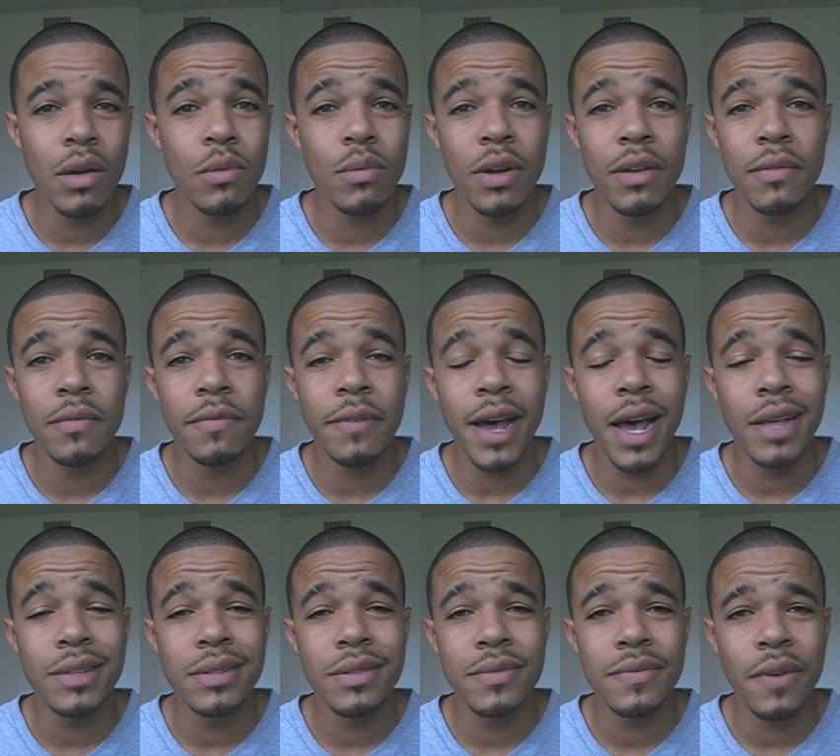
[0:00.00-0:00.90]
I could run
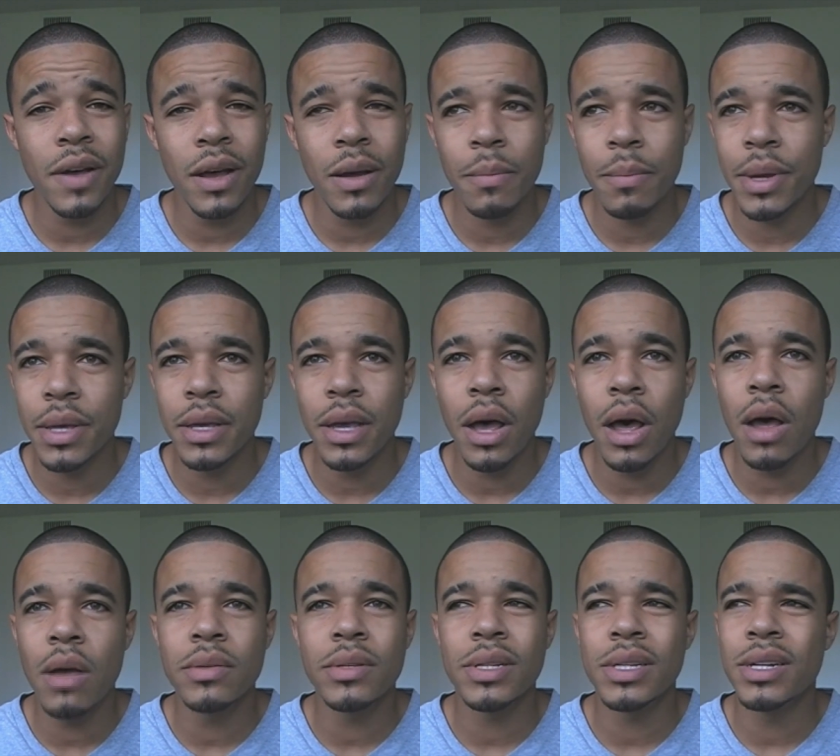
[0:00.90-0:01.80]
fast as fuck, but
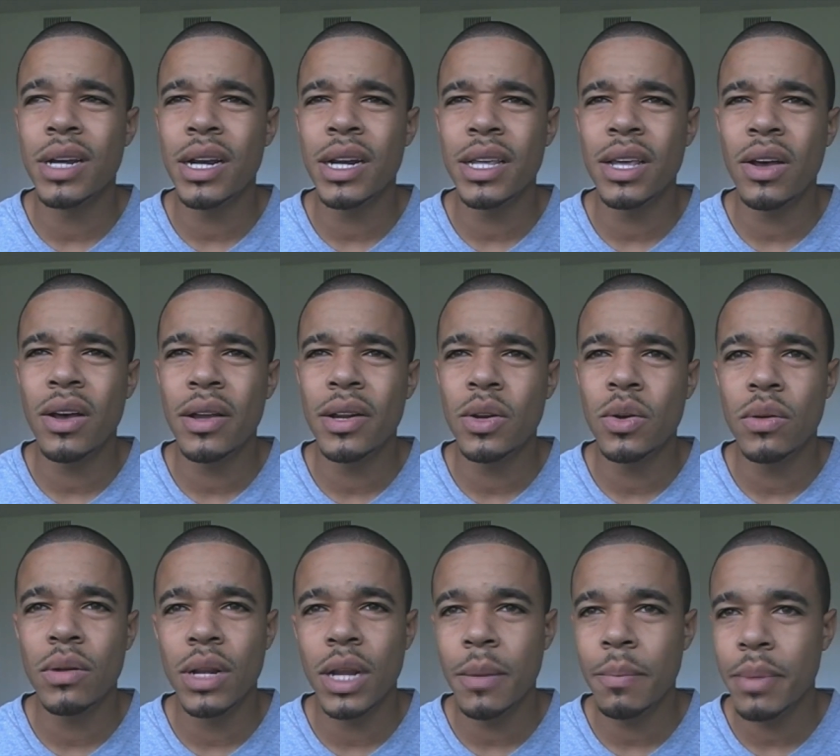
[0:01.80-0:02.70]
y'all see none of y'all in
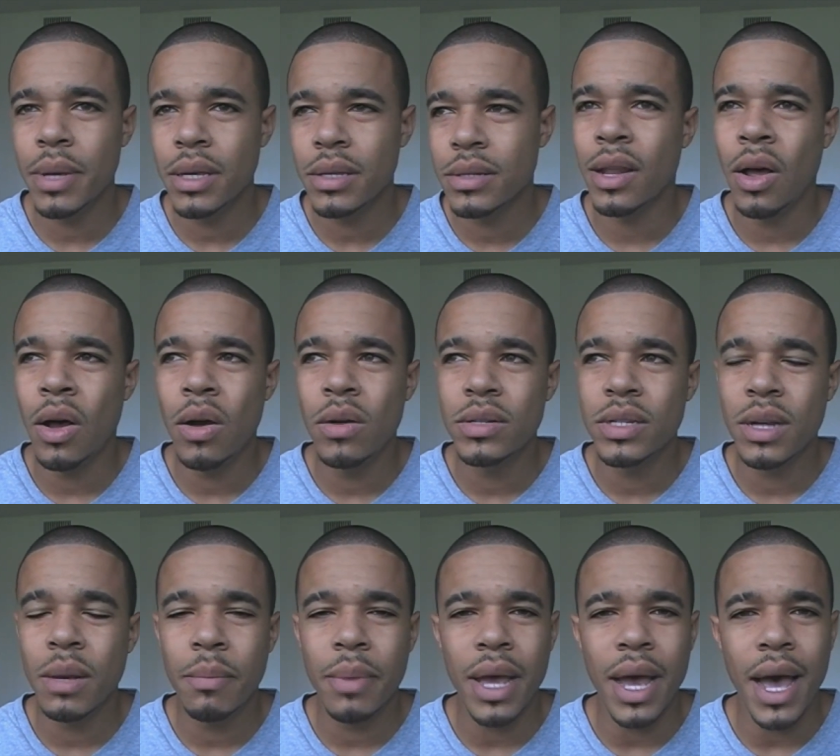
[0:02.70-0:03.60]
no Olympics, long
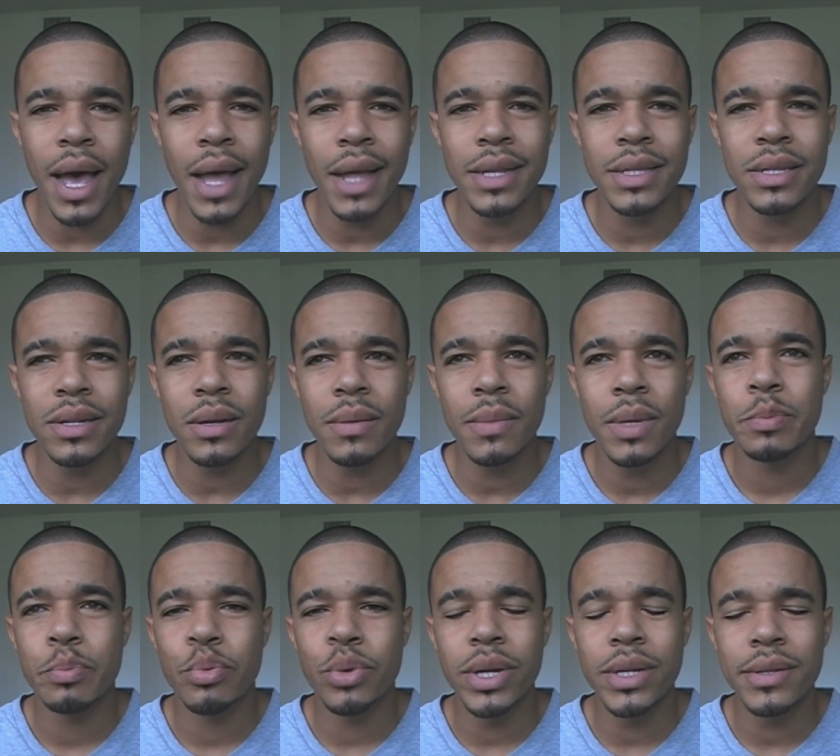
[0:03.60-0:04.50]
jump and high jump,
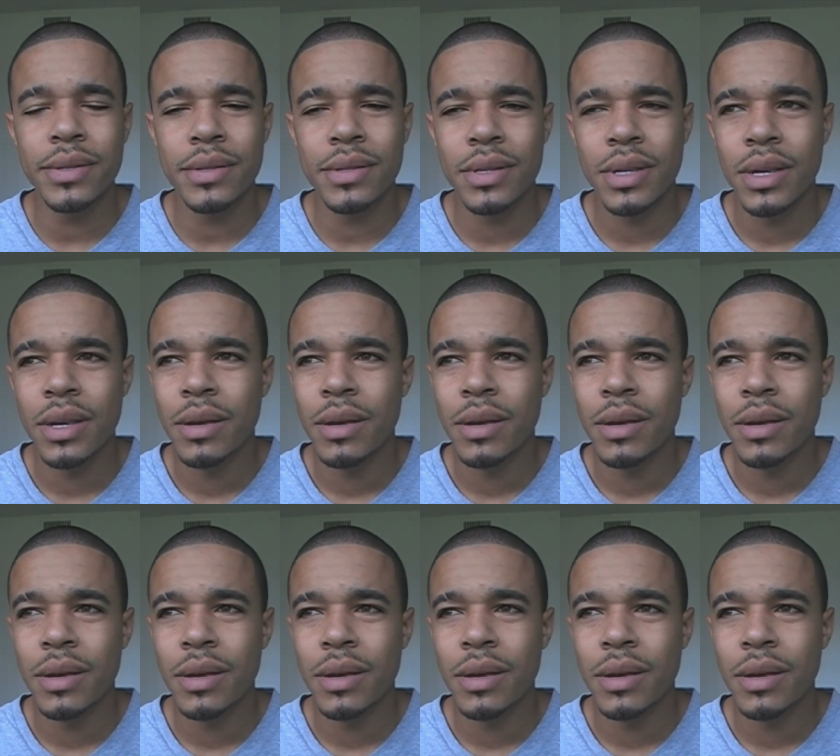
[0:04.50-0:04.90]
sprints.